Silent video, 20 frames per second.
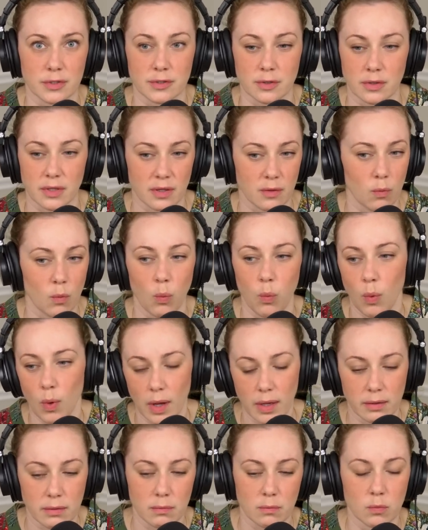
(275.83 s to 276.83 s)
So like,
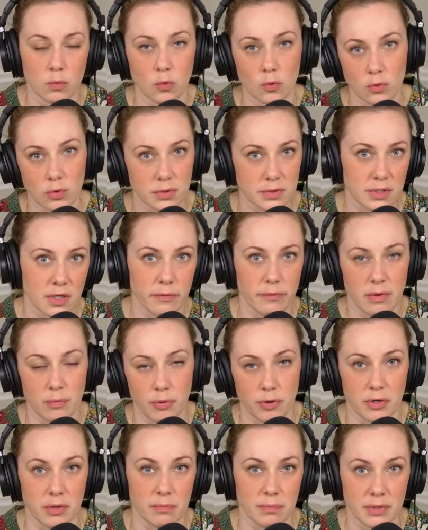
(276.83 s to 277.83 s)
what rules can we
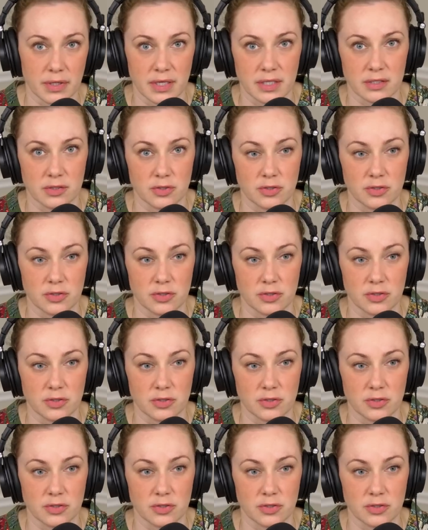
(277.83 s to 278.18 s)
put in place?